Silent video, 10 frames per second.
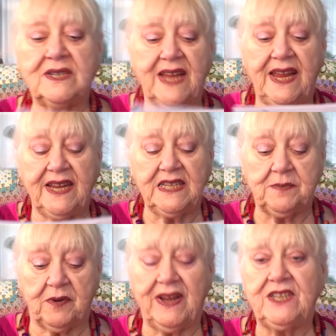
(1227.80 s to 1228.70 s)
take
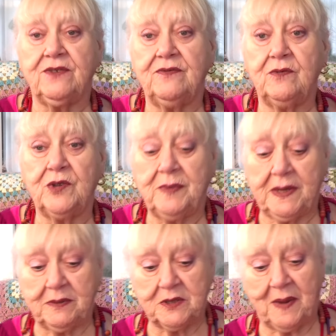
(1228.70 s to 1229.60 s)
inspiration from other
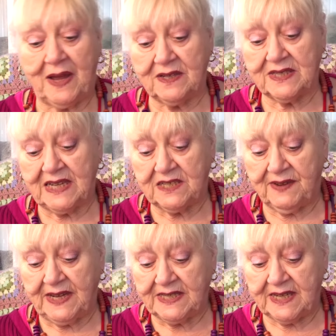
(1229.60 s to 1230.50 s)
people's patterns, let's
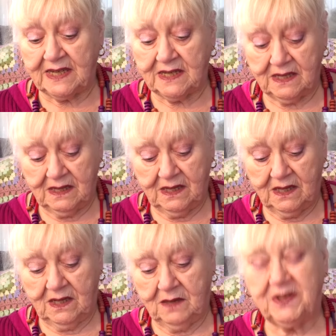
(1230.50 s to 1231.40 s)
face it.
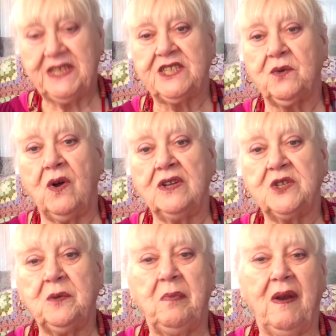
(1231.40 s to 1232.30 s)
But it's the ones
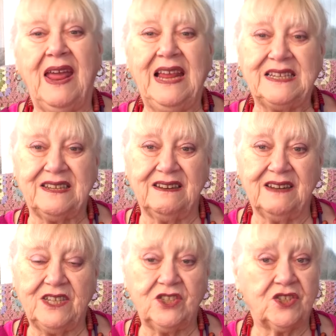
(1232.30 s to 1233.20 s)
who
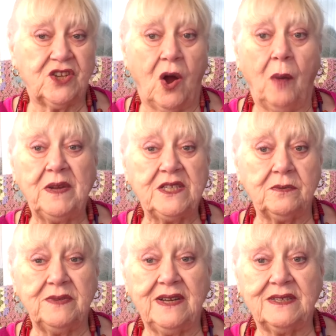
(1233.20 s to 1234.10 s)
blatantly just copy
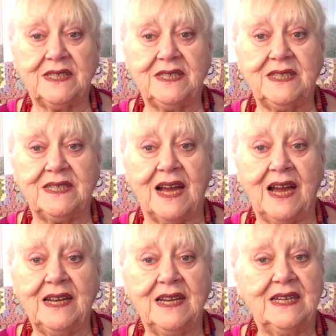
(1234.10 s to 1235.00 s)
somebody else's
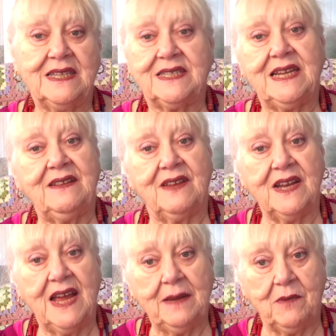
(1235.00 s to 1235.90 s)
design, stick their
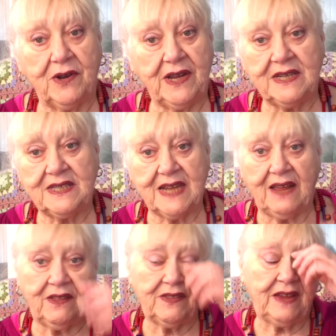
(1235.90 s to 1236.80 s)
name on it and say
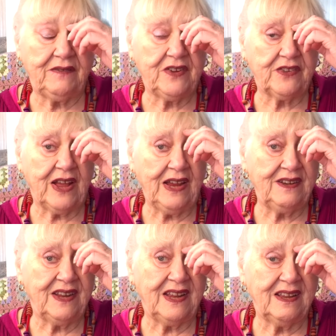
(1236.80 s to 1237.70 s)
that they've
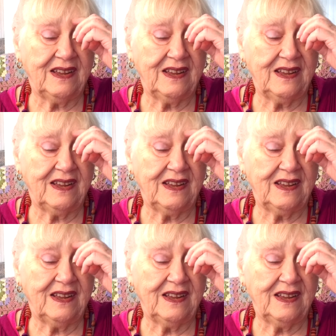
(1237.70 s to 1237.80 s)
designed it.